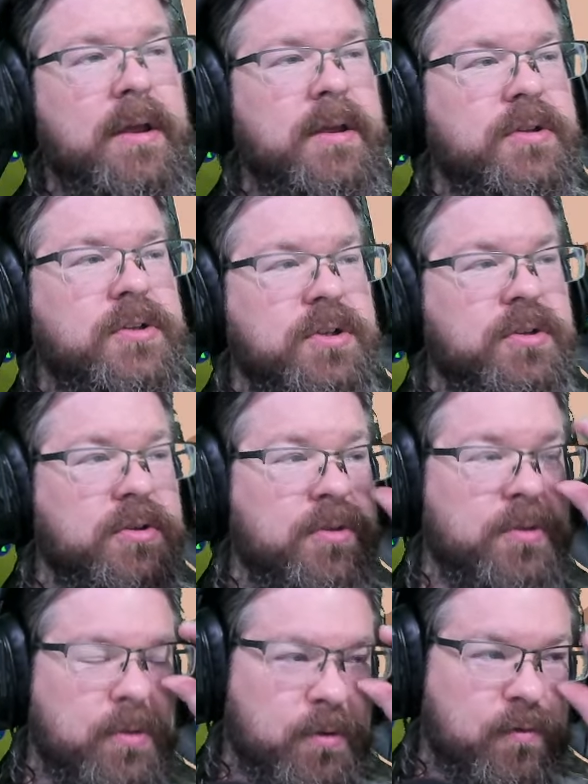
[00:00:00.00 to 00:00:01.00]

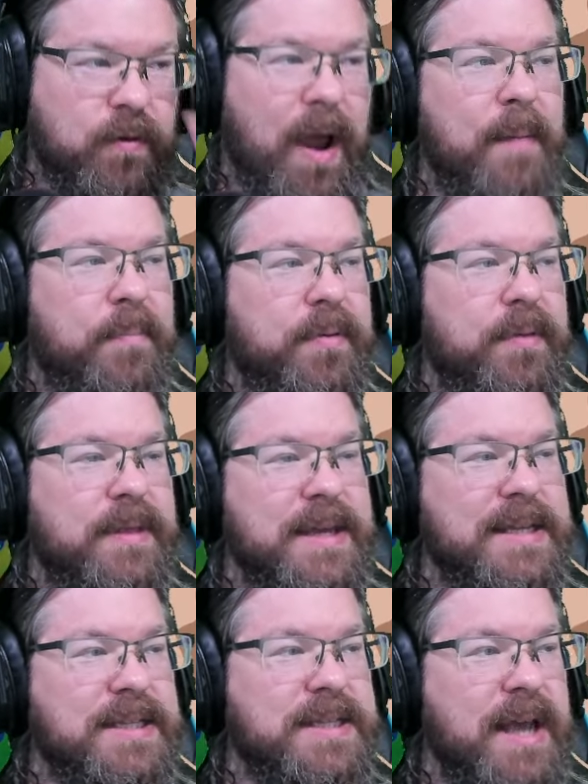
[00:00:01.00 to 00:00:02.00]
to drop
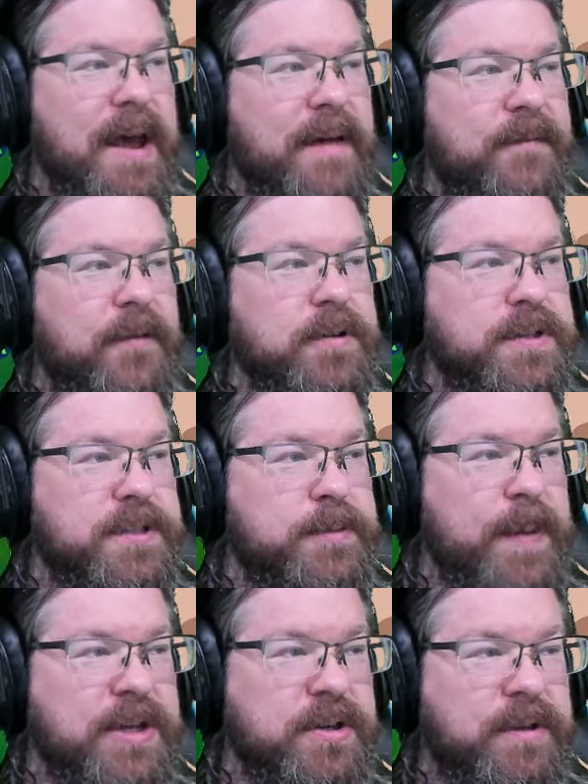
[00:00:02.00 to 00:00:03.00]
this first
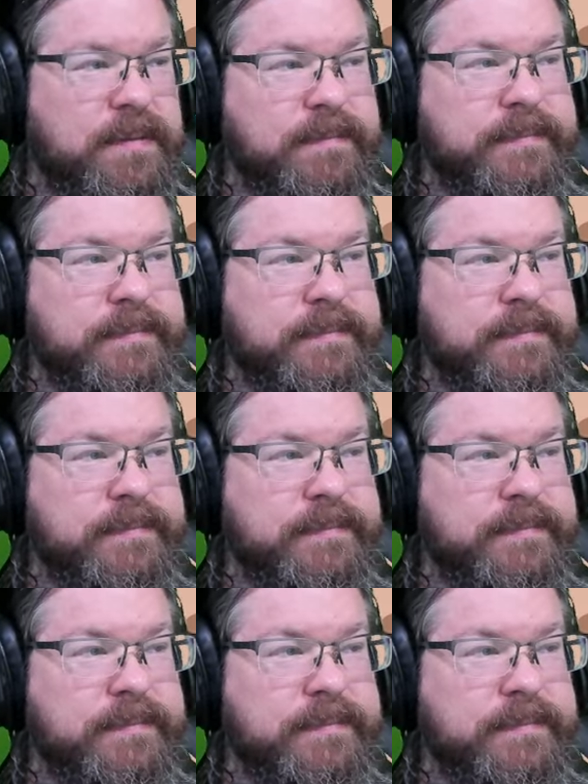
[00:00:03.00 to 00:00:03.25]
special.